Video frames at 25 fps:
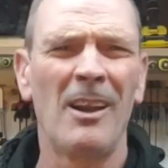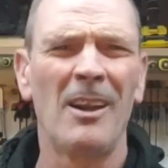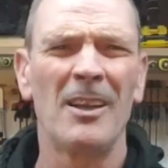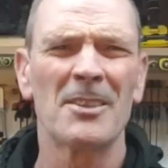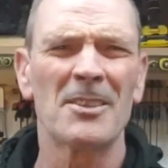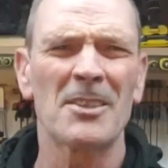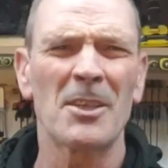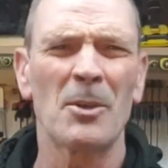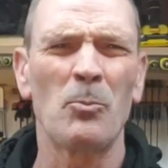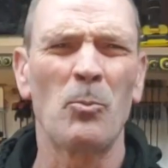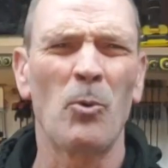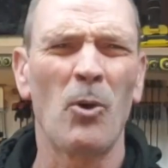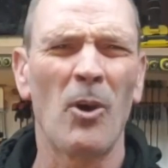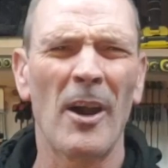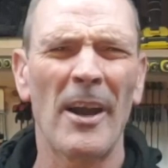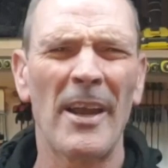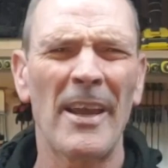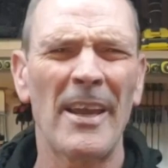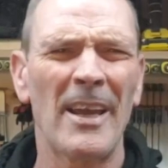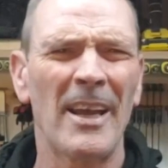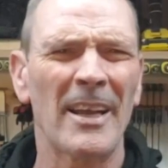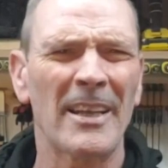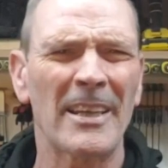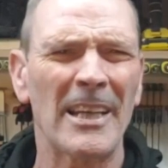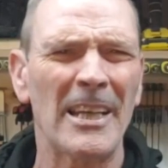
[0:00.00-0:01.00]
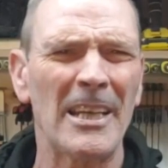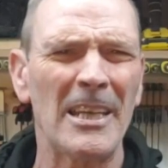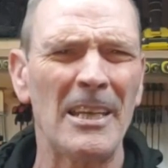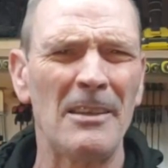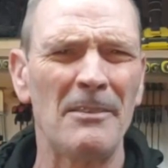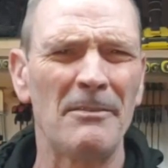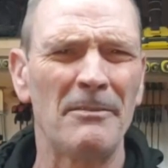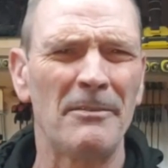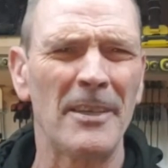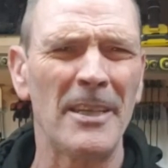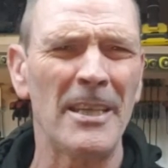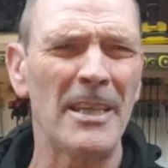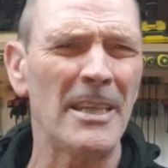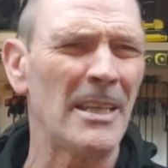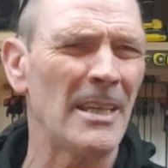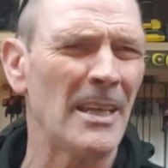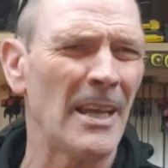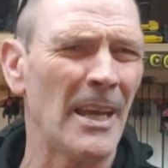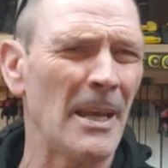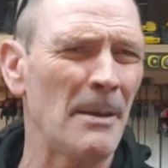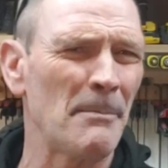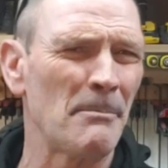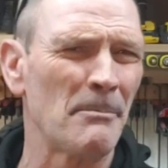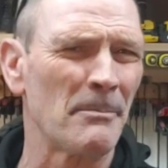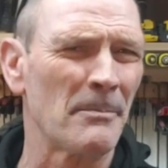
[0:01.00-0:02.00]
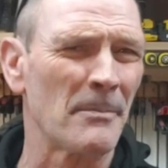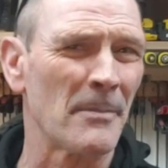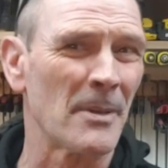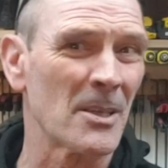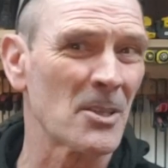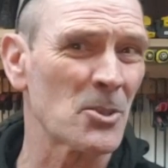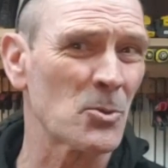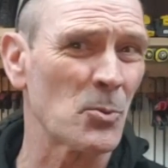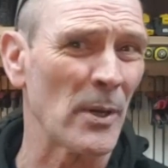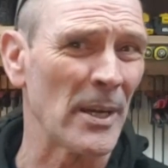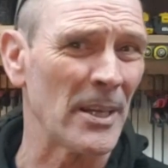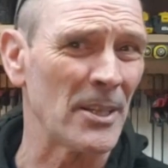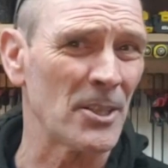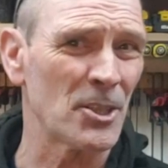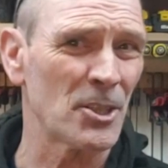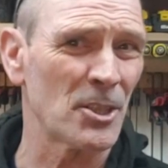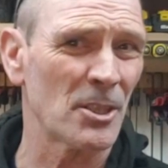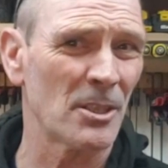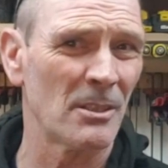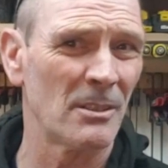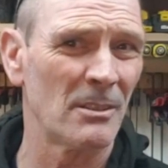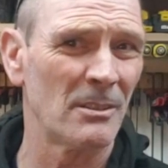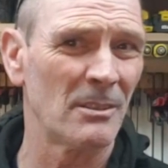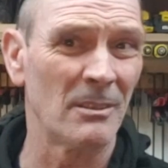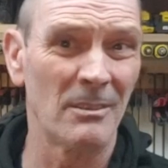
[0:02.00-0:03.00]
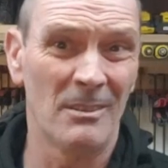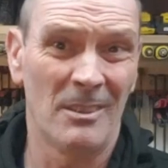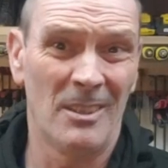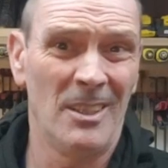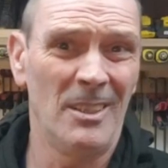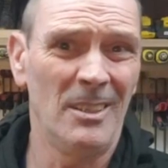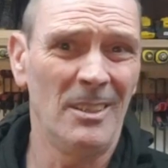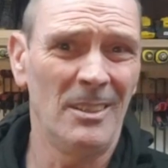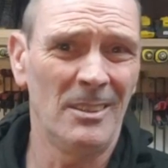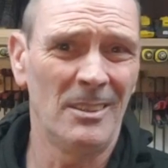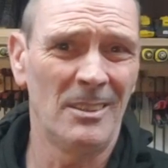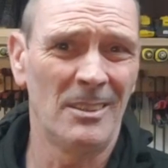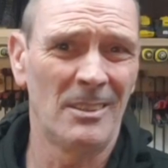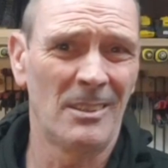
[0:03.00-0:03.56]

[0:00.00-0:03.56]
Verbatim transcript: So why a K V M switch? Huh?